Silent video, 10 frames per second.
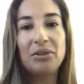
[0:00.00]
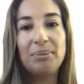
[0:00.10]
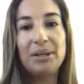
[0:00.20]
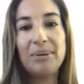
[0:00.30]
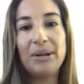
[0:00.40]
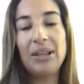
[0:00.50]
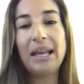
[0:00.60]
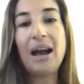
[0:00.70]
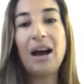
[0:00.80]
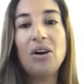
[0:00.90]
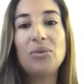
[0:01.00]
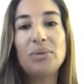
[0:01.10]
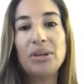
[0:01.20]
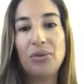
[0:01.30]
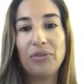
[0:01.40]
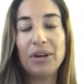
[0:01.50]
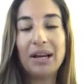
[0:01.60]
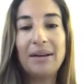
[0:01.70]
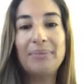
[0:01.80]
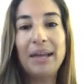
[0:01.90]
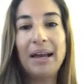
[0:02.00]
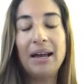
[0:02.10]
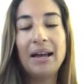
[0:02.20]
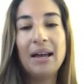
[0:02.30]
bit about, like, how do we overcome that?